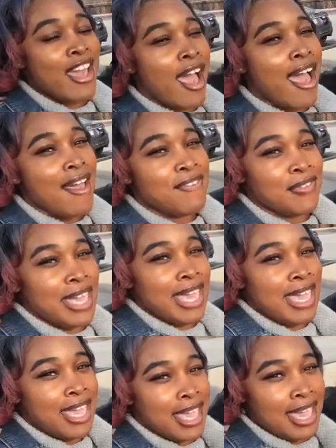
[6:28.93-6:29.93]

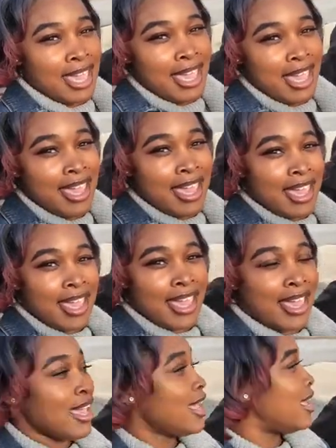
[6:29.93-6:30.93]

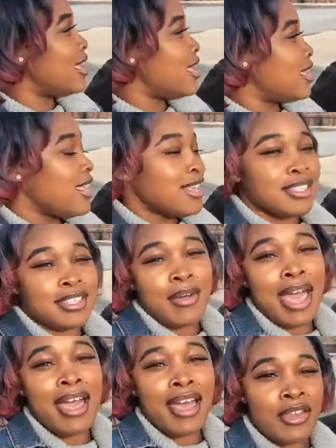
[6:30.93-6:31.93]
coffee. So
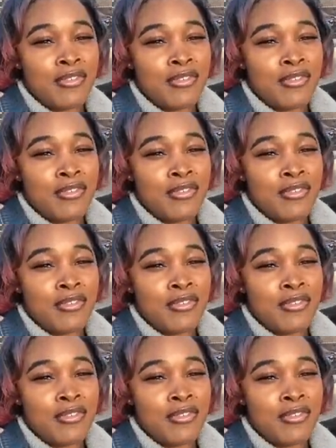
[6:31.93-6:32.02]
I got